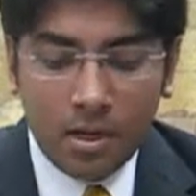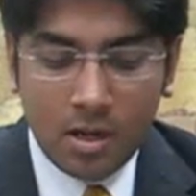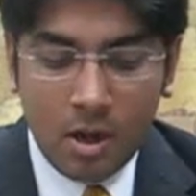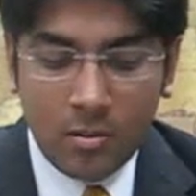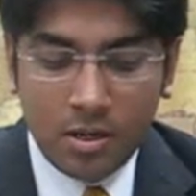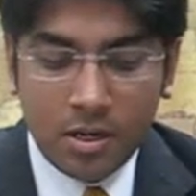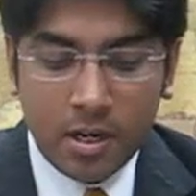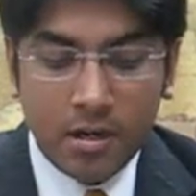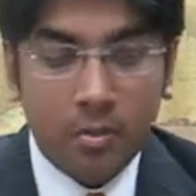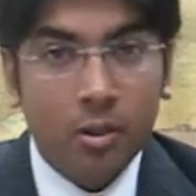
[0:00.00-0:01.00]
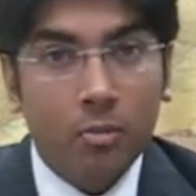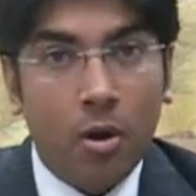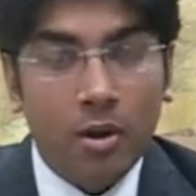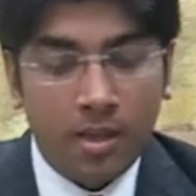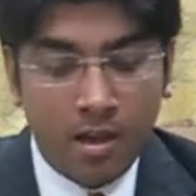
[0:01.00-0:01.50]
Robert Shunk was
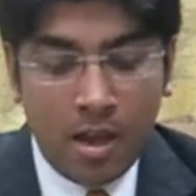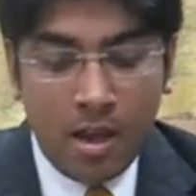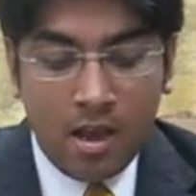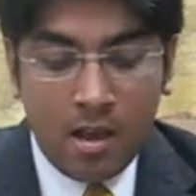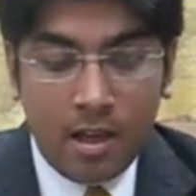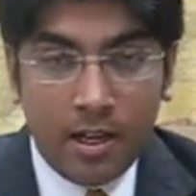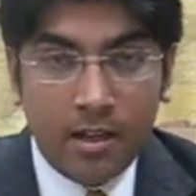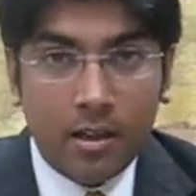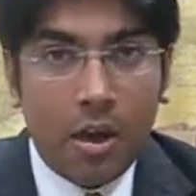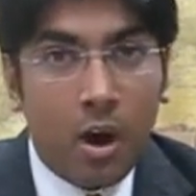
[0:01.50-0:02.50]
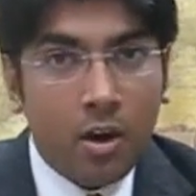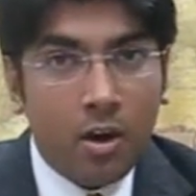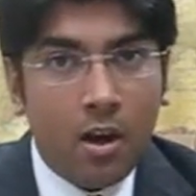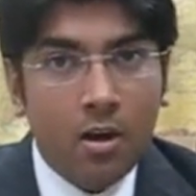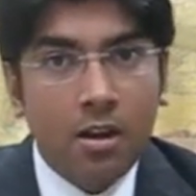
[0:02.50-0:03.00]
born in Hong
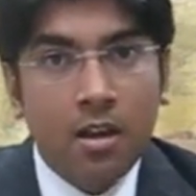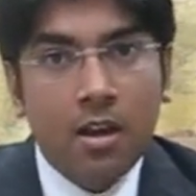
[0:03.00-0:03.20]
Kong.